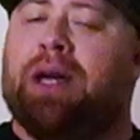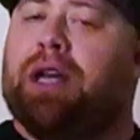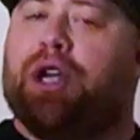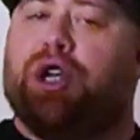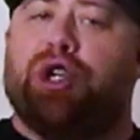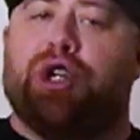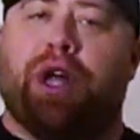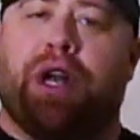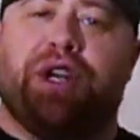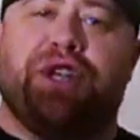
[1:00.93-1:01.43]

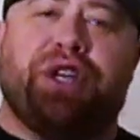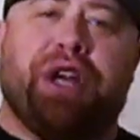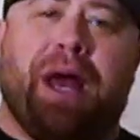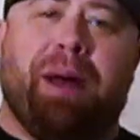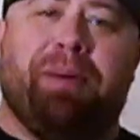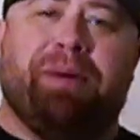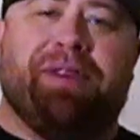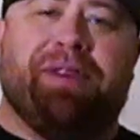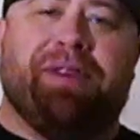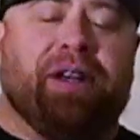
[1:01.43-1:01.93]
Shot of
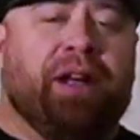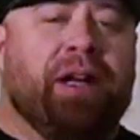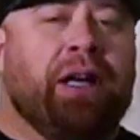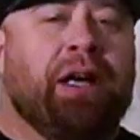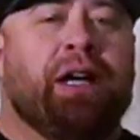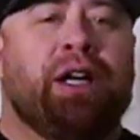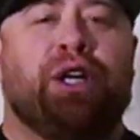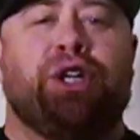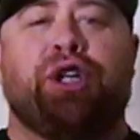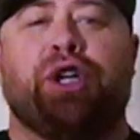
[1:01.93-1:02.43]
Jameson,
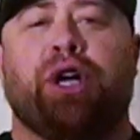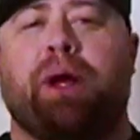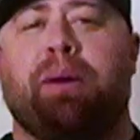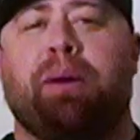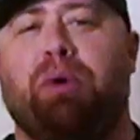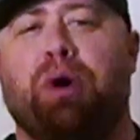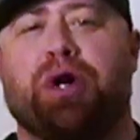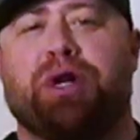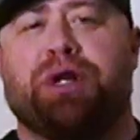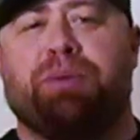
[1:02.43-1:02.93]
shot of
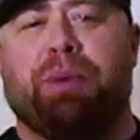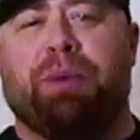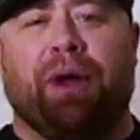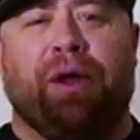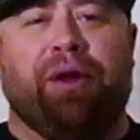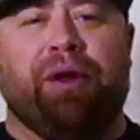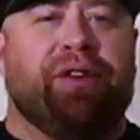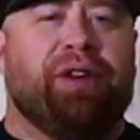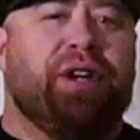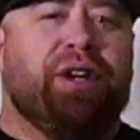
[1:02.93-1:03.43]

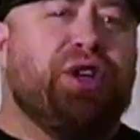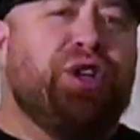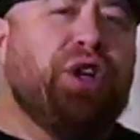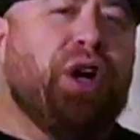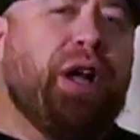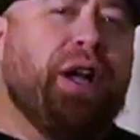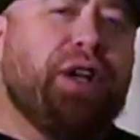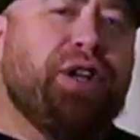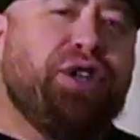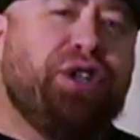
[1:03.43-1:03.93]
Bushmills,
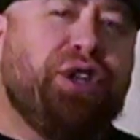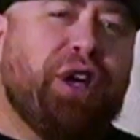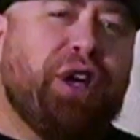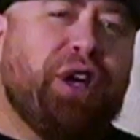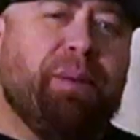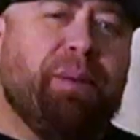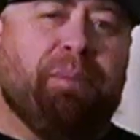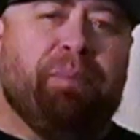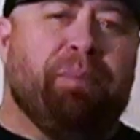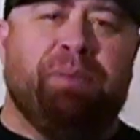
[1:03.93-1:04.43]
shot of
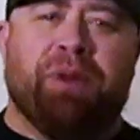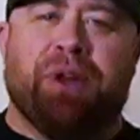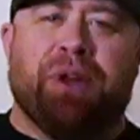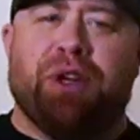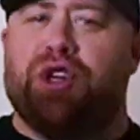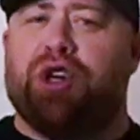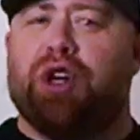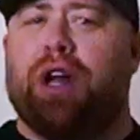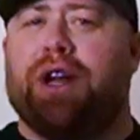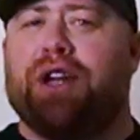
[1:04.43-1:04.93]
Jim,
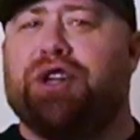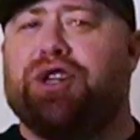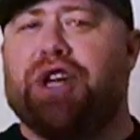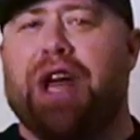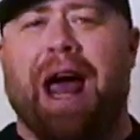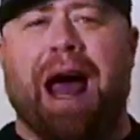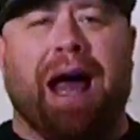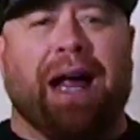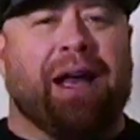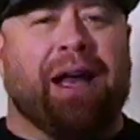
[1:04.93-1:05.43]
shot of
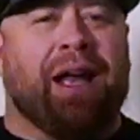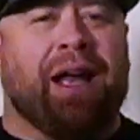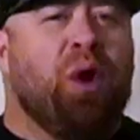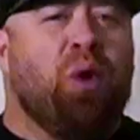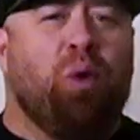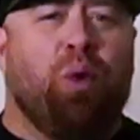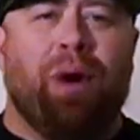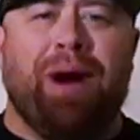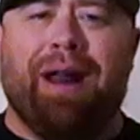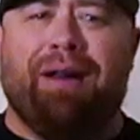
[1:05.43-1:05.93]
Jack.
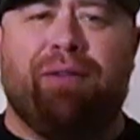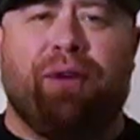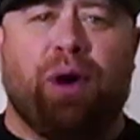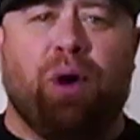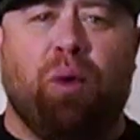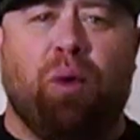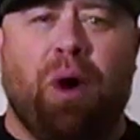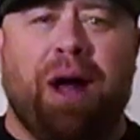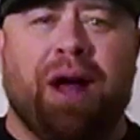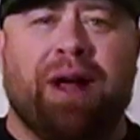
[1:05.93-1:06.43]
Wherever
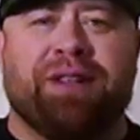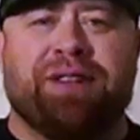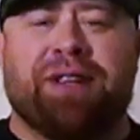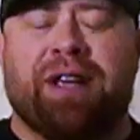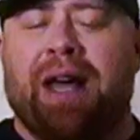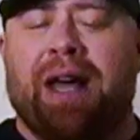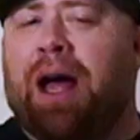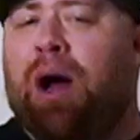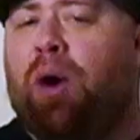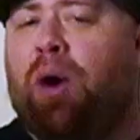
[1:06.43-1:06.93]
it was,
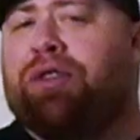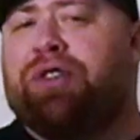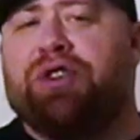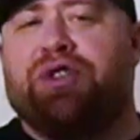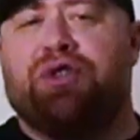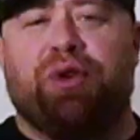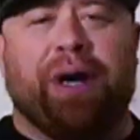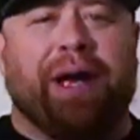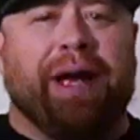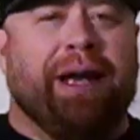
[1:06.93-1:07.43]
I wasn't
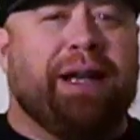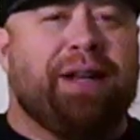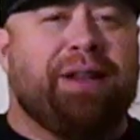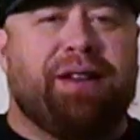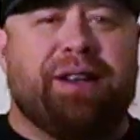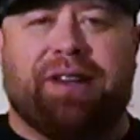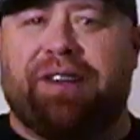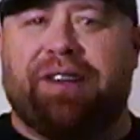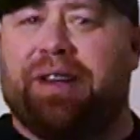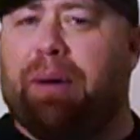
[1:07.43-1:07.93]
drinking it
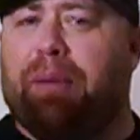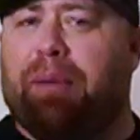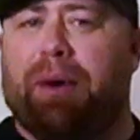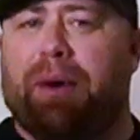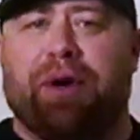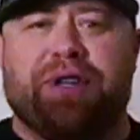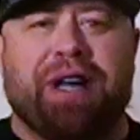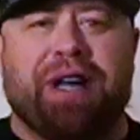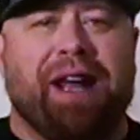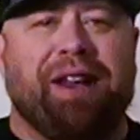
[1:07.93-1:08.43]
to sip it
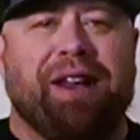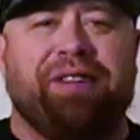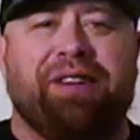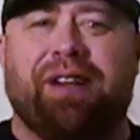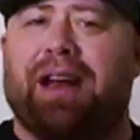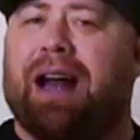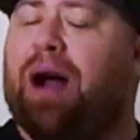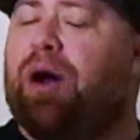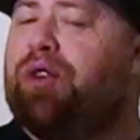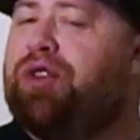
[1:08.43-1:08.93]
or taste
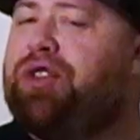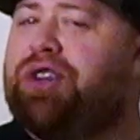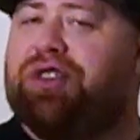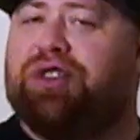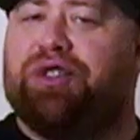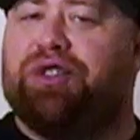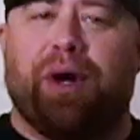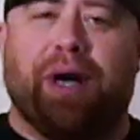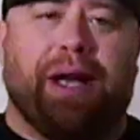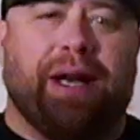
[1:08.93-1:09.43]
it. I was just
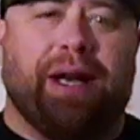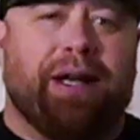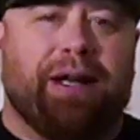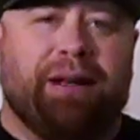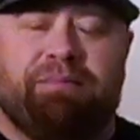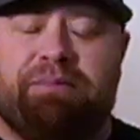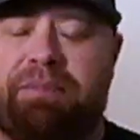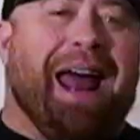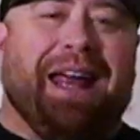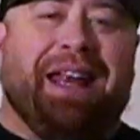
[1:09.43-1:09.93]
drinking
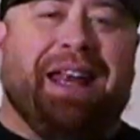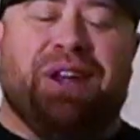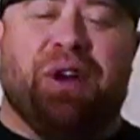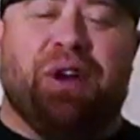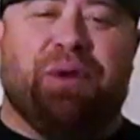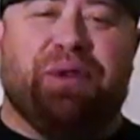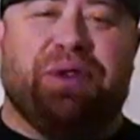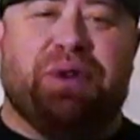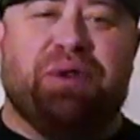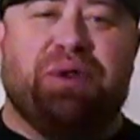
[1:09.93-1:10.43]
it,
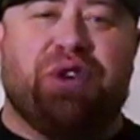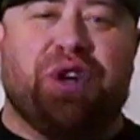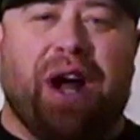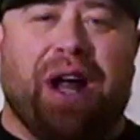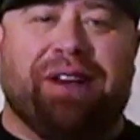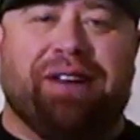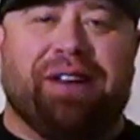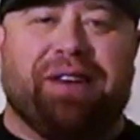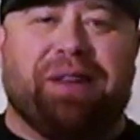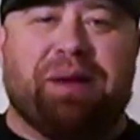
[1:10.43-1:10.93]
do
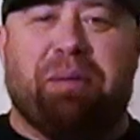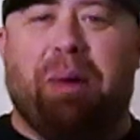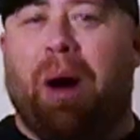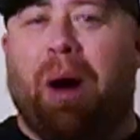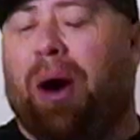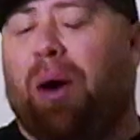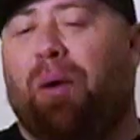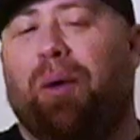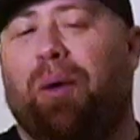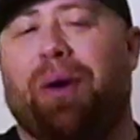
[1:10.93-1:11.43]
shots at the
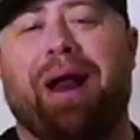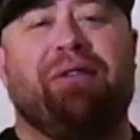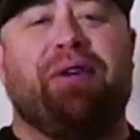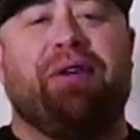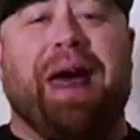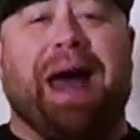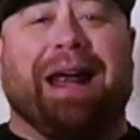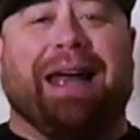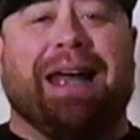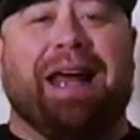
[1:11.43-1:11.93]
bar. Whatever
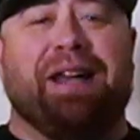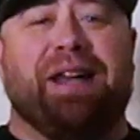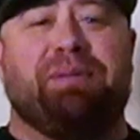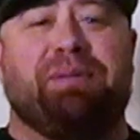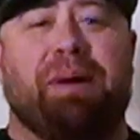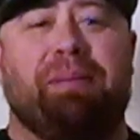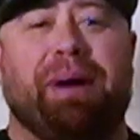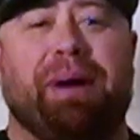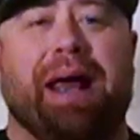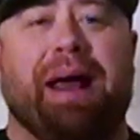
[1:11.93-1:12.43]
that case
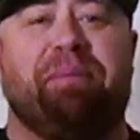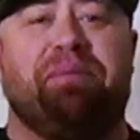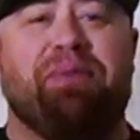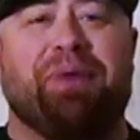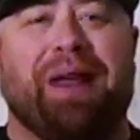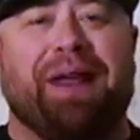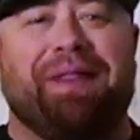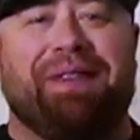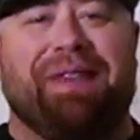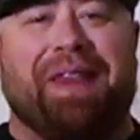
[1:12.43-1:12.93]
may be,
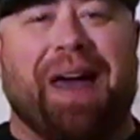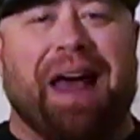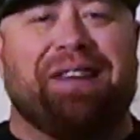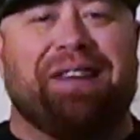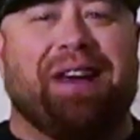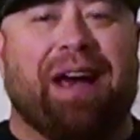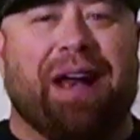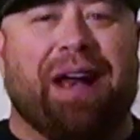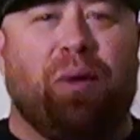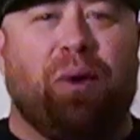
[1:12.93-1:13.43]
that's
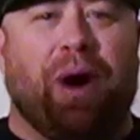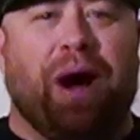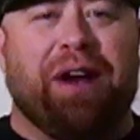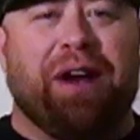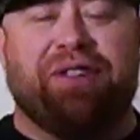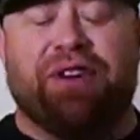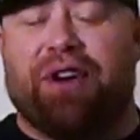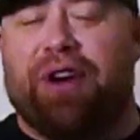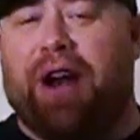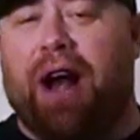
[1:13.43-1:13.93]
kind of where I
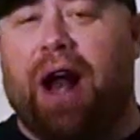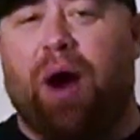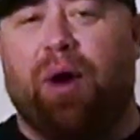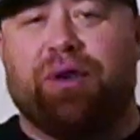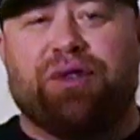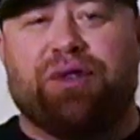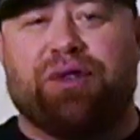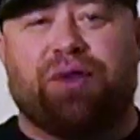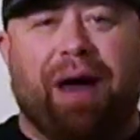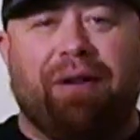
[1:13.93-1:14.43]
started. I
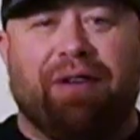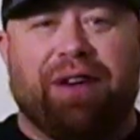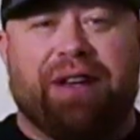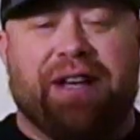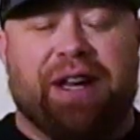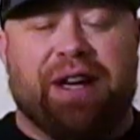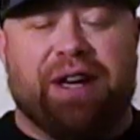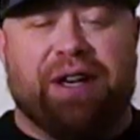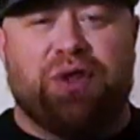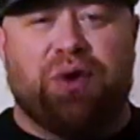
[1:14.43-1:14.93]
was
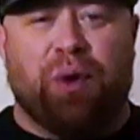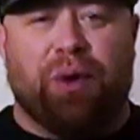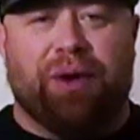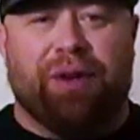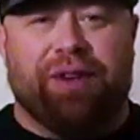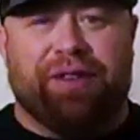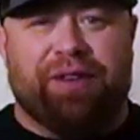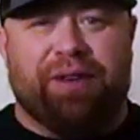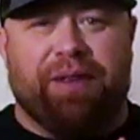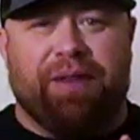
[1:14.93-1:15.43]
gravitated
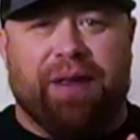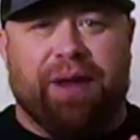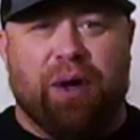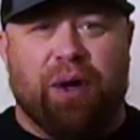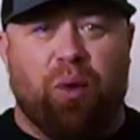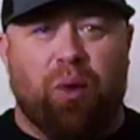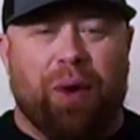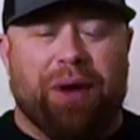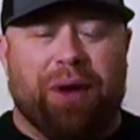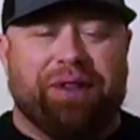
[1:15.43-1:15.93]
towards the
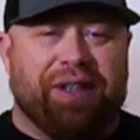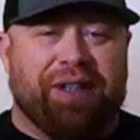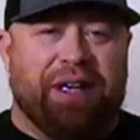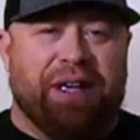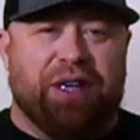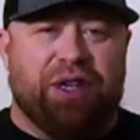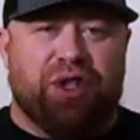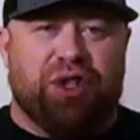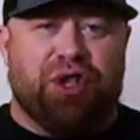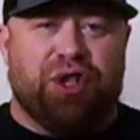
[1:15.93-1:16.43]

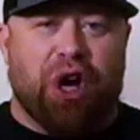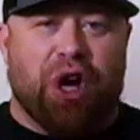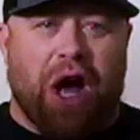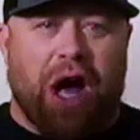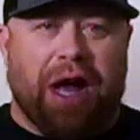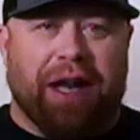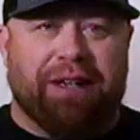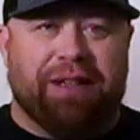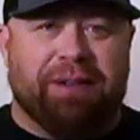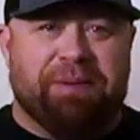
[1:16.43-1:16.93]
whiskey
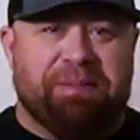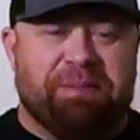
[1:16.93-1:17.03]
shot.